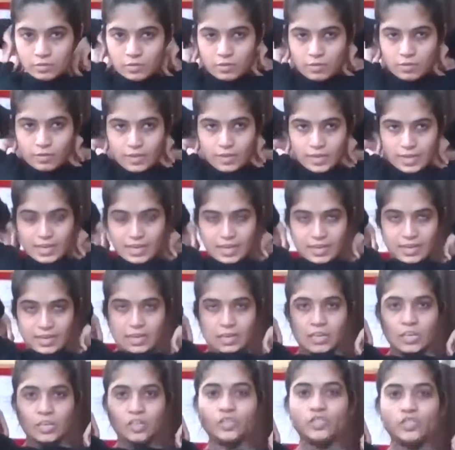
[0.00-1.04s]
Okay,
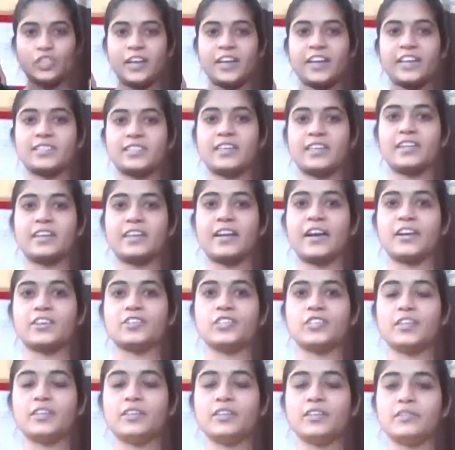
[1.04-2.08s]
change the
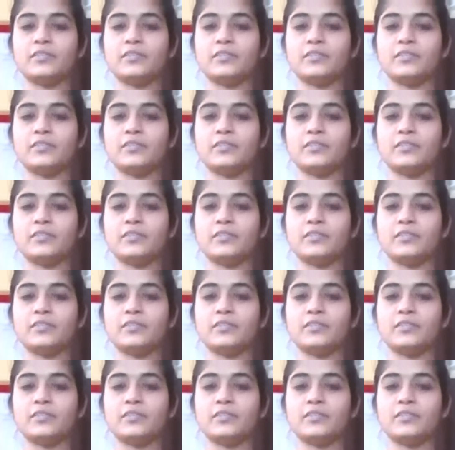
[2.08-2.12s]
direction